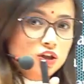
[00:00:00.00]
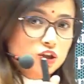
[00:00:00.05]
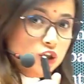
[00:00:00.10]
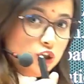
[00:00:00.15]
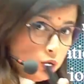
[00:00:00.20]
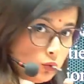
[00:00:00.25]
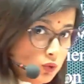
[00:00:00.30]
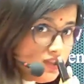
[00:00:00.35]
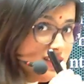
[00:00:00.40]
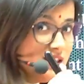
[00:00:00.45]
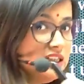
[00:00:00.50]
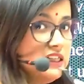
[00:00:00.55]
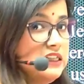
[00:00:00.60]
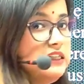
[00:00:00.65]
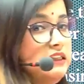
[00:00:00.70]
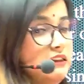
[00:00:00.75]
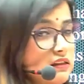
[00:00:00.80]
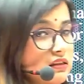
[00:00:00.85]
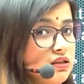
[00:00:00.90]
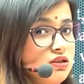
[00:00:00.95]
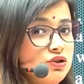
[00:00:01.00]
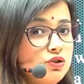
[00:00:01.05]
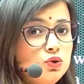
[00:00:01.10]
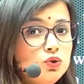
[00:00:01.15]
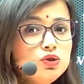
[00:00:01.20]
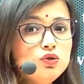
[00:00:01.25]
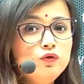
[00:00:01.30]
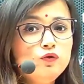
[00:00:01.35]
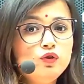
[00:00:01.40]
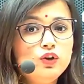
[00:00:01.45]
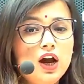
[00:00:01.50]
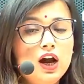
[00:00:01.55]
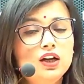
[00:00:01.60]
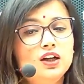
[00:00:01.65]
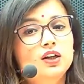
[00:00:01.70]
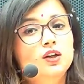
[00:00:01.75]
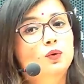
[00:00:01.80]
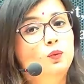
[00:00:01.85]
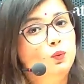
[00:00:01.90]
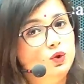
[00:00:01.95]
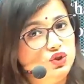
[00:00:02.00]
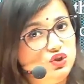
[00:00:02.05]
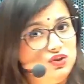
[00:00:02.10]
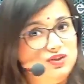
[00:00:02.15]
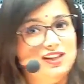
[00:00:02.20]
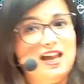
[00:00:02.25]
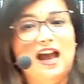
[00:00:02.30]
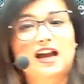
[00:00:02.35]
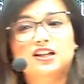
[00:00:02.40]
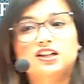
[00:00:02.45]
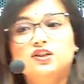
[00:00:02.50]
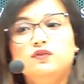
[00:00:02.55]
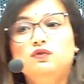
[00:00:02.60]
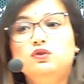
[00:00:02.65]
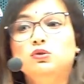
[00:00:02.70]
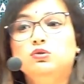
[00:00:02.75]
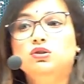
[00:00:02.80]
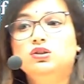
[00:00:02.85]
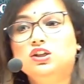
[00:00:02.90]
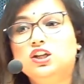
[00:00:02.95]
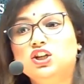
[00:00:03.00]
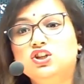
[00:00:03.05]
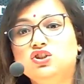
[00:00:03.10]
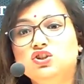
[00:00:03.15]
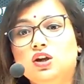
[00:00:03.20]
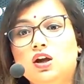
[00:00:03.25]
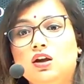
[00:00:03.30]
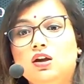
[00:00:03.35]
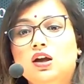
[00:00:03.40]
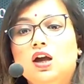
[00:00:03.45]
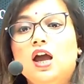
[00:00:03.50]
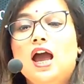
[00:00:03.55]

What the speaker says: using a lethal dose of drug, which is active euthanasia,